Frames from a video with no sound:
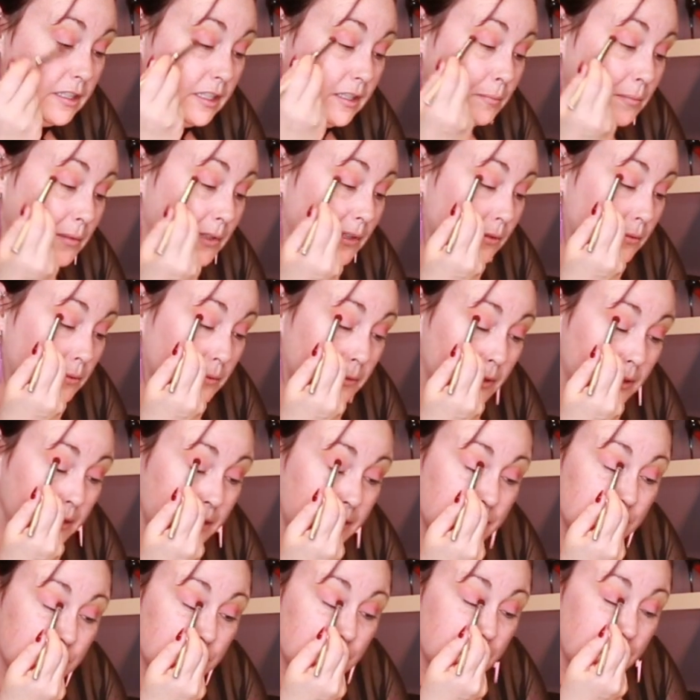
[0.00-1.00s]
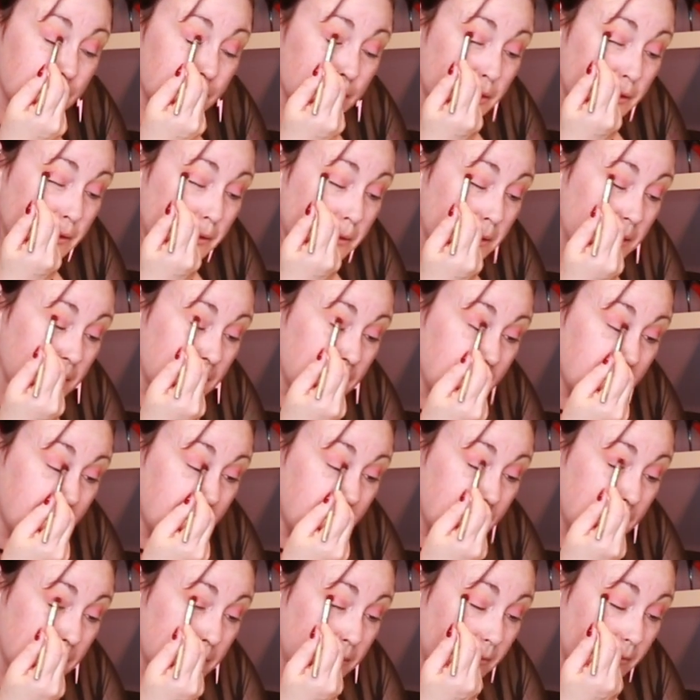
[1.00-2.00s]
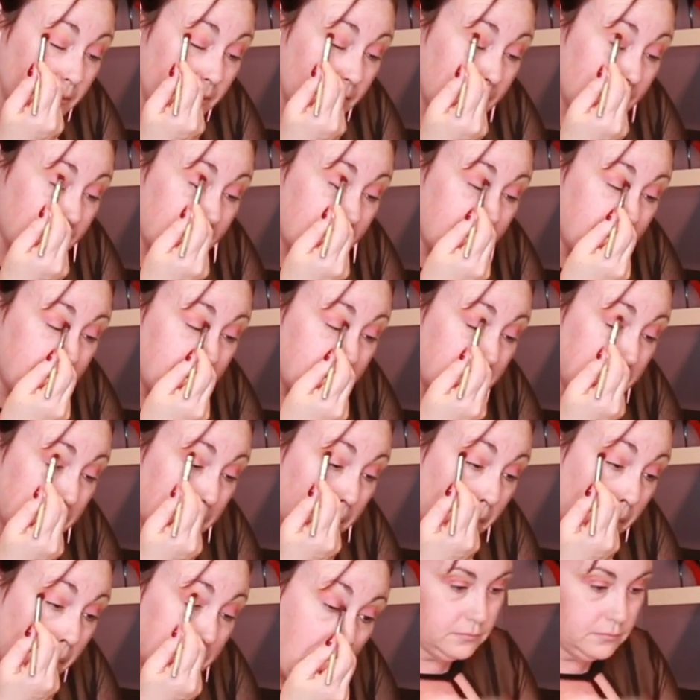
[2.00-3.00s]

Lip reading: deeper orange in the crease here.